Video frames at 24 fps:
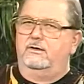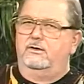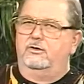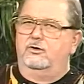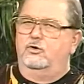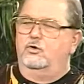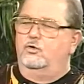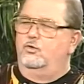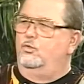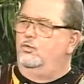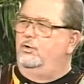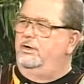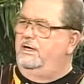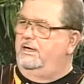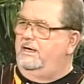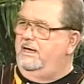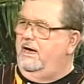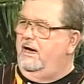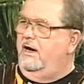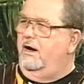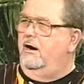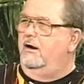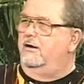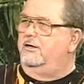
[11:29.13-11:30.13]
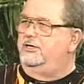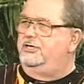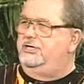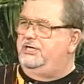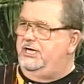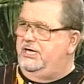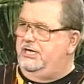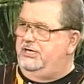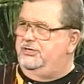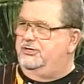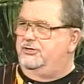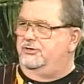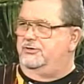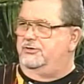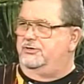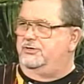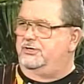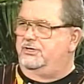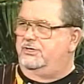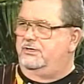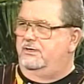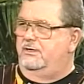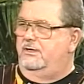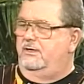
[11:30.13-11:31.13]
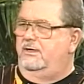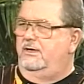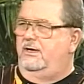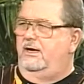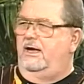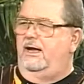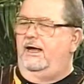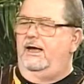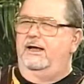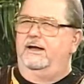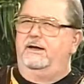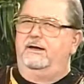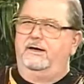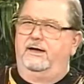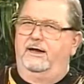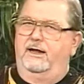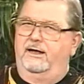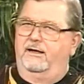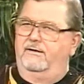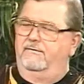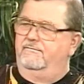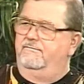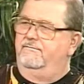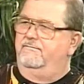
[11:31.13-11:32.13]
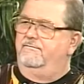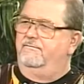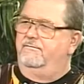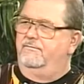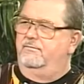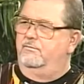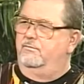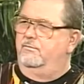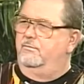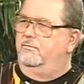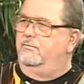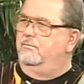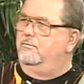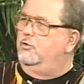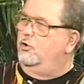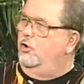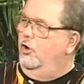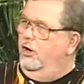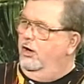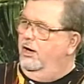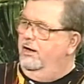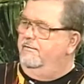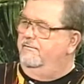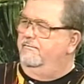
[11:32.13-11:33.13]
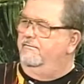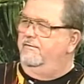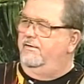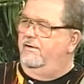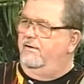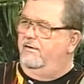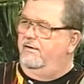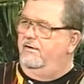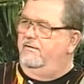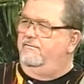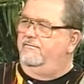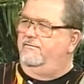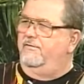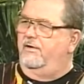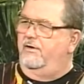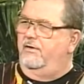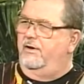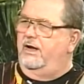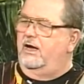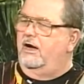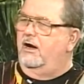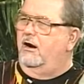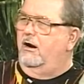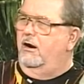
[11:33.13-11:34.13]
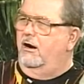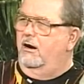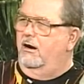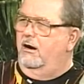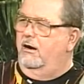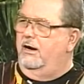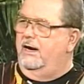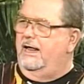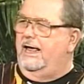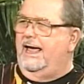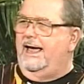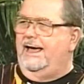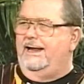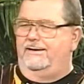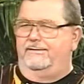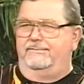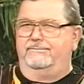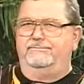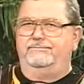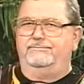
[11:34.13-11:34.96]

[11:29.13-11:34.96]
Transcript: who really are teachers and have gone very, very hard at